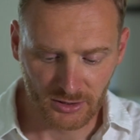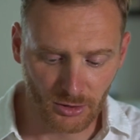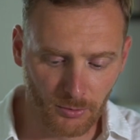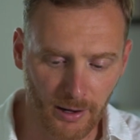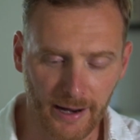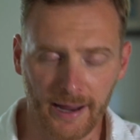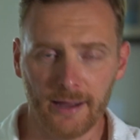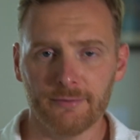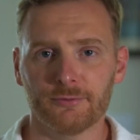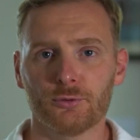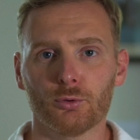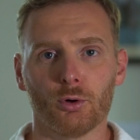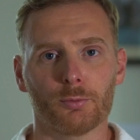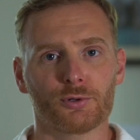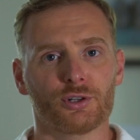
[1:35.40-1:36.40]
So I have two
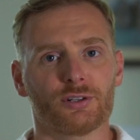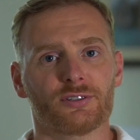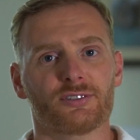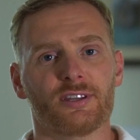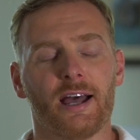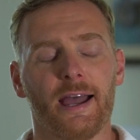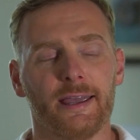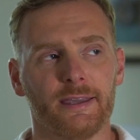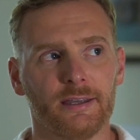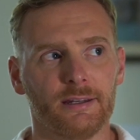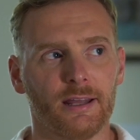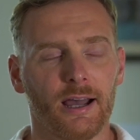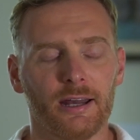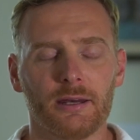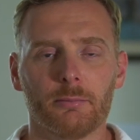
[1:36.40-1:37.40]
options. I can
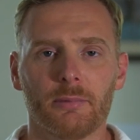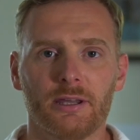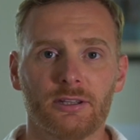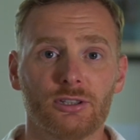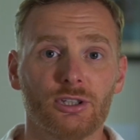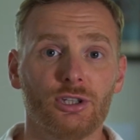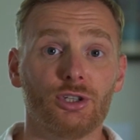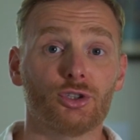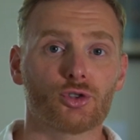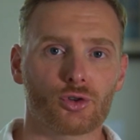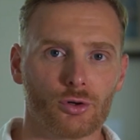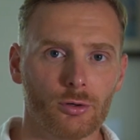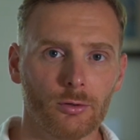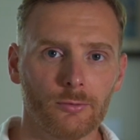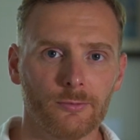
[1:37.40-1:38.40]
animate
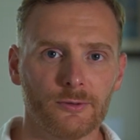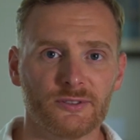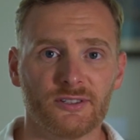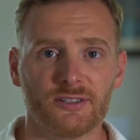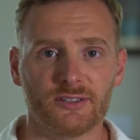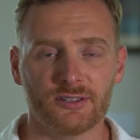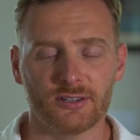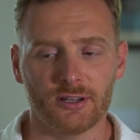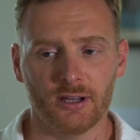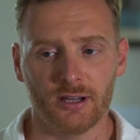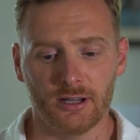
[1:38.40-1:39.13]
intro for this